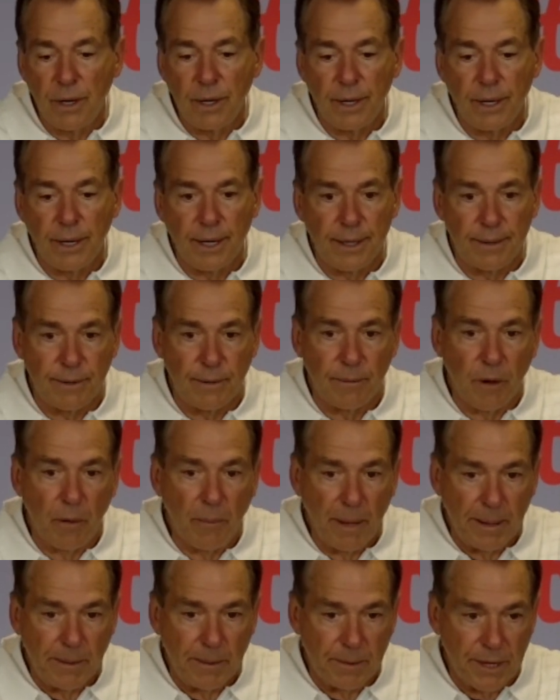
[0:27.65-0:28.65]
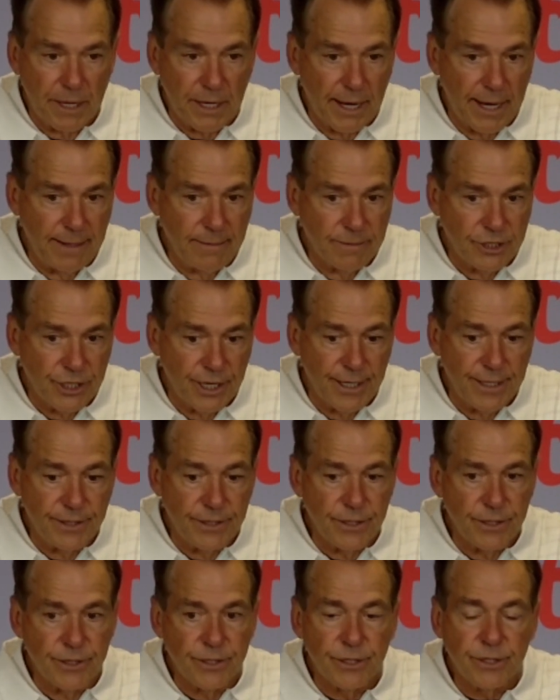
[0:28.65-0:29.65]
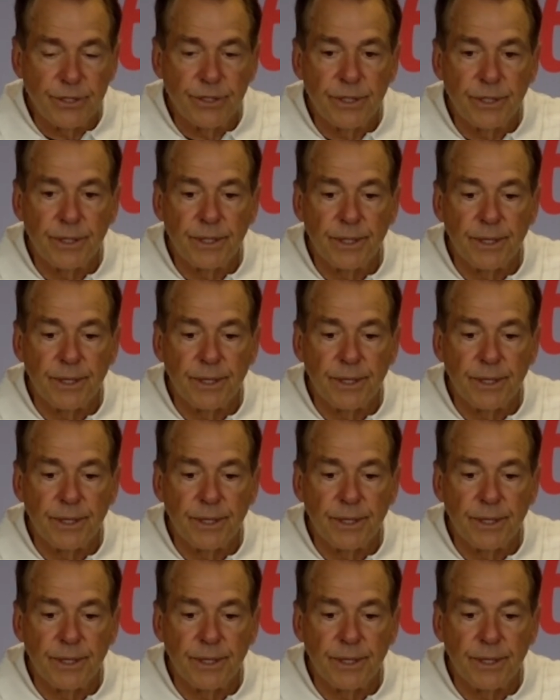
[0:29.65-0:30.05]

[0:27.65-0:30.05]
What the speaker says: The momentum of the game changes.